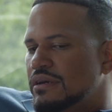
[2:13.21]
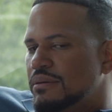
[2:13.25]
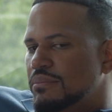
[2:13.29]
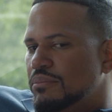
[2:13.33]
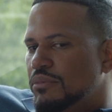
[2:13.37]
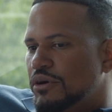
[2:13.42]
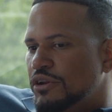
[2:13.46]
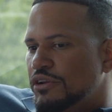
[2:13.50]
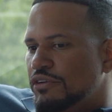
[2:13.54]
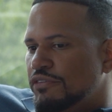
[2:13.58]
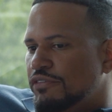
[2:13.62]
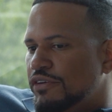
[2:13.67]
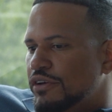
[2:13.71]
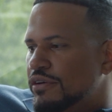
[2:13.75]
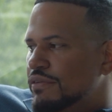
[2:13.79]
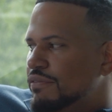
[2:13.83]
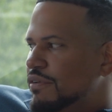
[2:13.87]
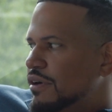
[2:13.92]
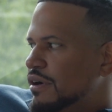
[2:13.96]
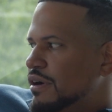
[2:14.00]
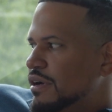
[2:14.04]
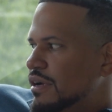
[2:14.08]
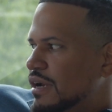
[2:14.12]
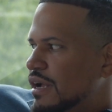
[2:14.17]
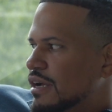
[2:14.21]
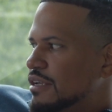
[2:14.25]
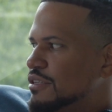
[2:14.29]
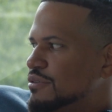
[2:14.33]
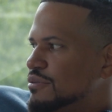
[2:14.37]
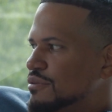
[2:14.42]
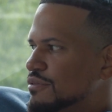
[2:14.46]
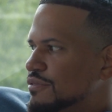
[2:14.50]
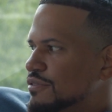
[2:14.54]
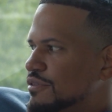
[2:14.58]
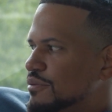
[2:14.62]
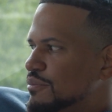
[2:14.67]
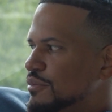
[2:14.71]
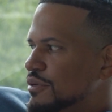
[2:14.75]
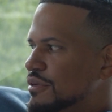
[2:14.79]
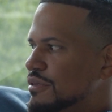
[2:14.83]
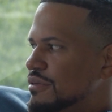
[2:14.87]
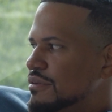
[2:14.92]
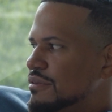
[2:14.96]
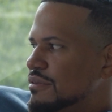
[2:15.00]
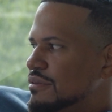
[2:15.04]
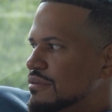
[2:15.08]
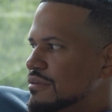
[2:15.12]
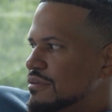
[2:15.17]
but it felt very natural for
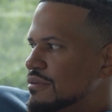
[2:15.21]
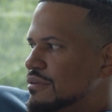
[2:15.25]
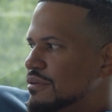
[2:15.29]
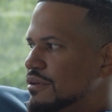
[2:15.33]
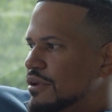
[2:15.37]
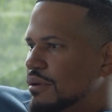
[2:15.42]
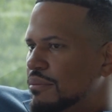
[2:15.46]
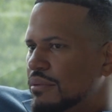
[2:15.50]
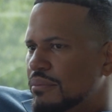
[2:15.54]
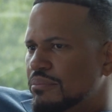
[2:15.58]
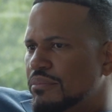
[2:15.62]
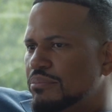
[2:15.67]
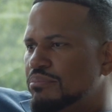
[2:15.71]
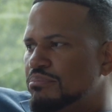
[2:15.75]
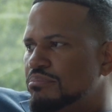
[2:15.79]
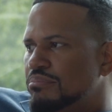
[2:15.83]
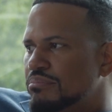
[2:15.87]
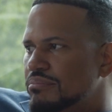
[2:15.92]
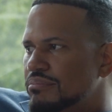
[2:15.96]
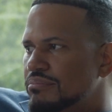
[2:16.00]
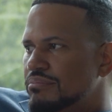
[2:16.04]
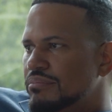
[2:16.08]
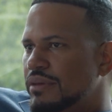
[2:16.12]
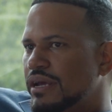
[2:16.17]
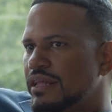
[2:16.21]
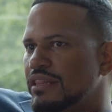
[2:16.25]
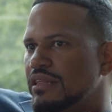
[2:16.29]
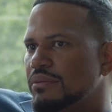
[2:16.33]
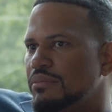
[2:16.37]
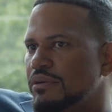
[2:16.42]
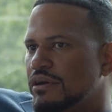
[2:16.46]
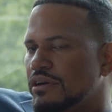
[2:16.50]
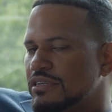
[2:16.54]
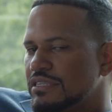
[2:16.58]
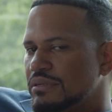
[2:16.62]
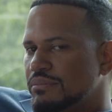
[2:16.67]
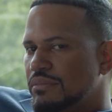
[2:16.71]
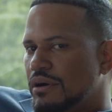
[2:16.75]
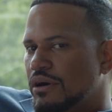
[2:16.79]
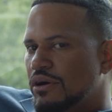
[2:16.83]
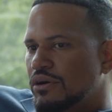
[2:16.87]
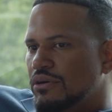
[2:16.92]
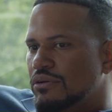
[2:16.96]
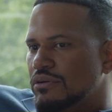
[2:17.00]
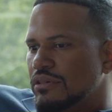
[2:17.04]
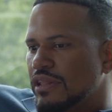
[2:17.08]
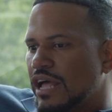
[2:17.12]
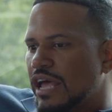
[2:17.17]
me. You know, mainly because of my
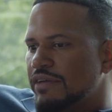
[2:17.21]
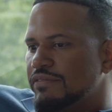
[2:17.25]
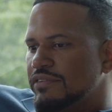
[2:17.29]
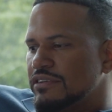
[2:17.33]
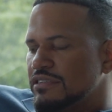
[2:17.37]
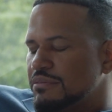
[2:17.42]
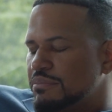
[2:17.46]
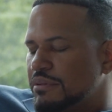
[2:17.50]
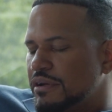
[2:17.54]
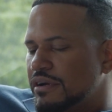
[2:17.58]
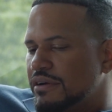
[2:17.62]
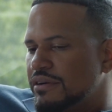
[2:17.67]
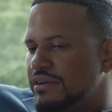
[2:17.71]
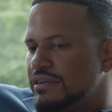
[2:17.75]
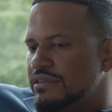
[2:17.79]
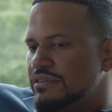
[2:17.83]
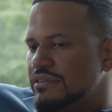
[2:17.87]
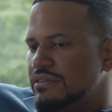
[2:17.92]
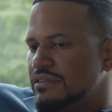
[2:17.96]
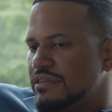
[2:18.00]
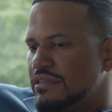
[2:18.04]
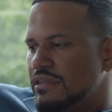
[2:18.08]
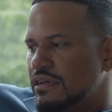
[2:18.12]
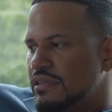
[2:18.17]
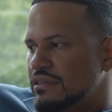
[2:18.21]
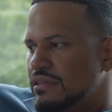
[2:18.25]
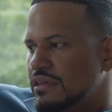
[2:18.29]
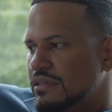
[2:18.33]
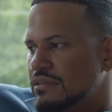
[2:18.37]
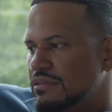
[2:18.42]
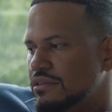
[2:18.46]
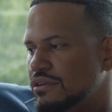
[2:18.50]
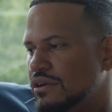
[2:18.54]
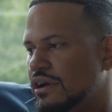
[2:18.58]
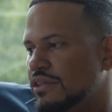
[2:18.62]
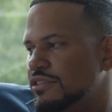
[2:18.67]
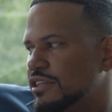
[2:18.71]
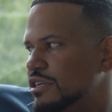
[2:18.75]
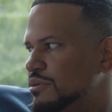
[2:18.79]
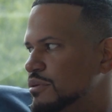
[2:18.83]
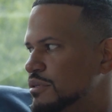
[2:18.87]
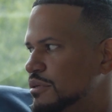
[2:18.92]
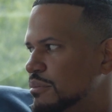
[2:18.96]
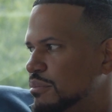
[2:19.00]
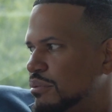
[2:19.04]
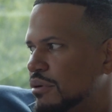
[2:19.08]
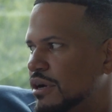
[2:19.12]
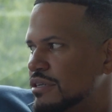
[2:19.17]
own life experience and that I deal
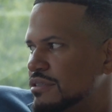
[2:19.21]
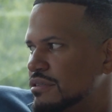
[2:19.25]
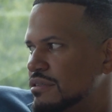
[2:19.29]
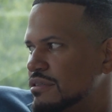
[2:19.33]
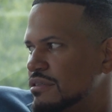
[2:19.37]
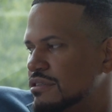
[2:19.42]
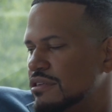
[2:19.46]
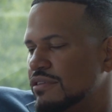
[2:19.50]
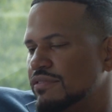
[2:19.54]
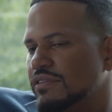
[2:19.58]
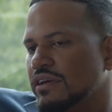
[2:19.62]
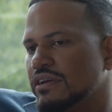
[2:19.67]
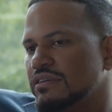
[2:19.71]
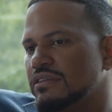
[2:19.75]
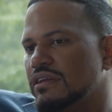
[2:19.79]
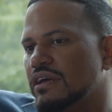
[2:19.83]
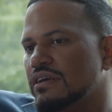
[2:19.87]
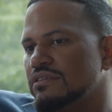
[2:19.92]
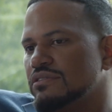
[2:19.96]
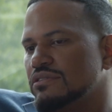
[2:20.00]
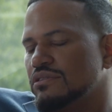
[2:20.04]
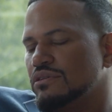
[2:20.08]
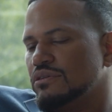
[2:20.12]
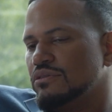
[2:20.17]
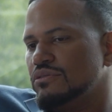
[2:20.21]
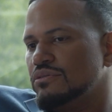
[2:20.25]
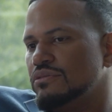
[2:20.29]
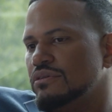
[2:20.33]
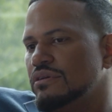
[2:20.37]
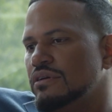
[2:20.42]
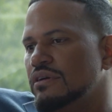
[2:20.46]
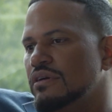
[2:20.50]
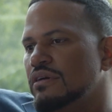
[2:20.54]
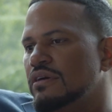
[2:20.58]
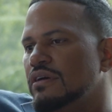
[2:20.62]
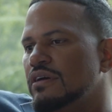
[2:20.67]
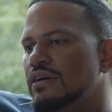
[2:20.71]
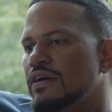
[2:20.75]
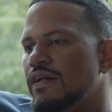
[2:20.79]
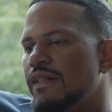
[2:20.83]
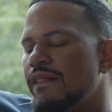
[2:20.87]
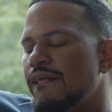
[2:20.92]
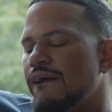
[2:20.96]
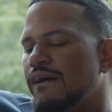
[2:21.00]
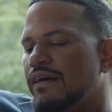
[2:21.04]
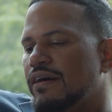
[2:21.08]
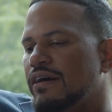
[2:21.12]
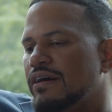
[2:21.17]
with depression and stuff like that. So
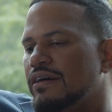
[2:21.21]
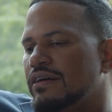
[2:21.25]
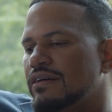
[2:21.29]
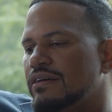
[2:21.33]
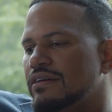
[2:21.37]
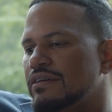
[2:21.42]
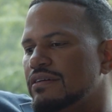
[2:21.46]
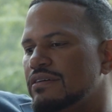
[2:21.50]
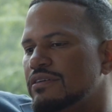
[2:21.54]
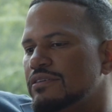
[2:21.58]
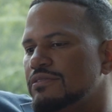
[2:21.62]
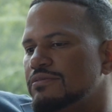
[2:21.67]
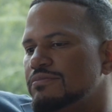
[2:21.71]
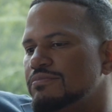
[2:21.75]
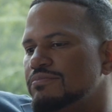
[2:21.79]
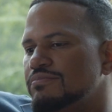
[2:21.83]
I